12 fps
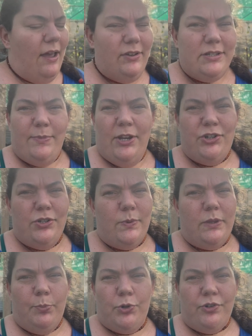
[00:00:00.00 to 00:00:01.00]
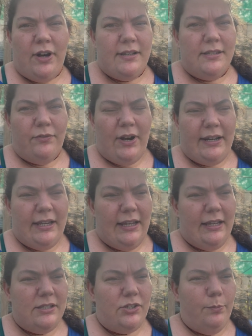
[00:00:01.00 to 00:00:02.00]
some issues with the bush rats around
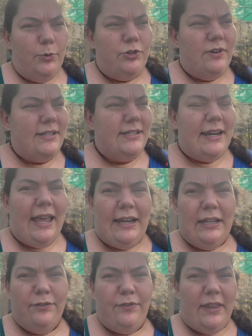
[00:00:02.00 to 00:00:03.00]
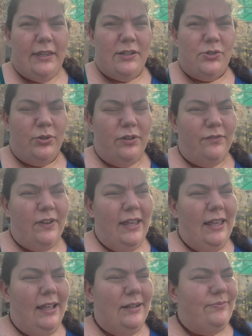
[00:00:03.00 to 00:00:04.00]
here. So bush rats are native and they're
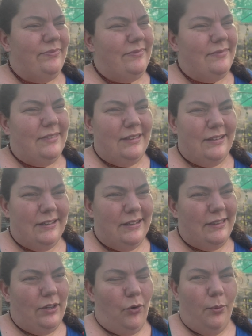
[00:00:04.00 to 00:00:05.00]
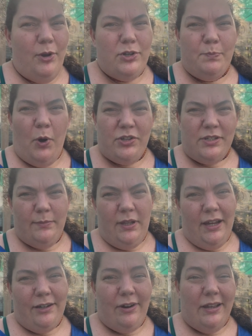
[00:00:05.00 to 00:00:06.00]
almost
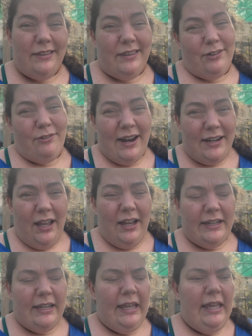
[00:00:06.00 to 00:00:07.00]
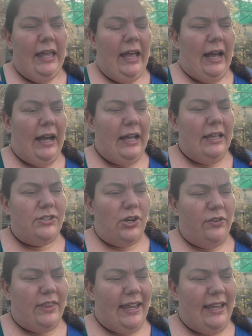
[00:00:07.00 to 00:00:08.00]
possum-like rather than rat-like,
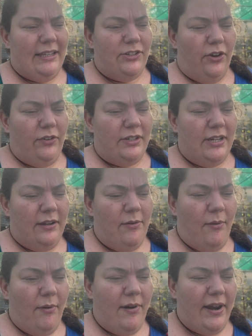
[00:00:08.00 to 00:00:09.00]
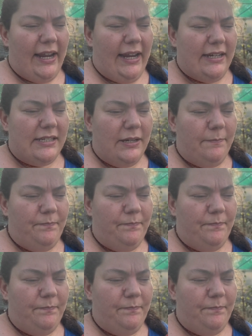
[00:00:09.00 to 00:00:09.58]
so they don't eat